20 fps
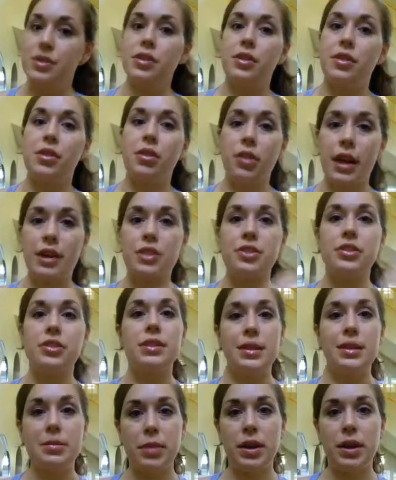So you'll actually
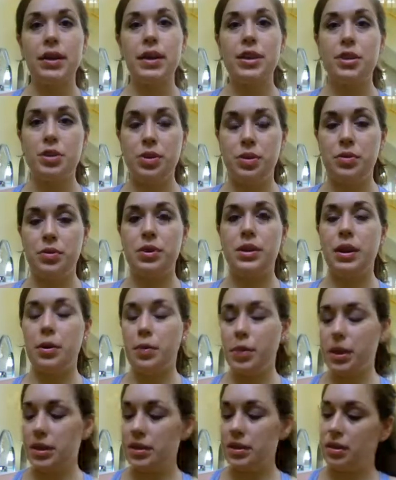see Monday, Tuesday,
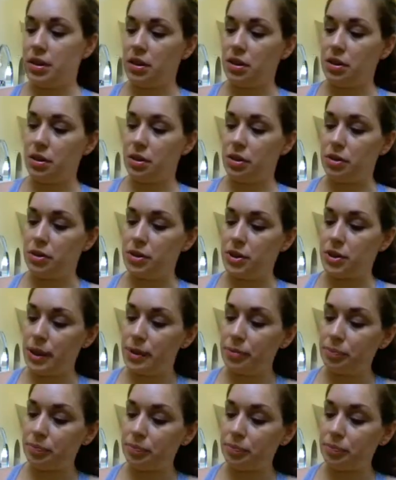Wednesday, Thursday.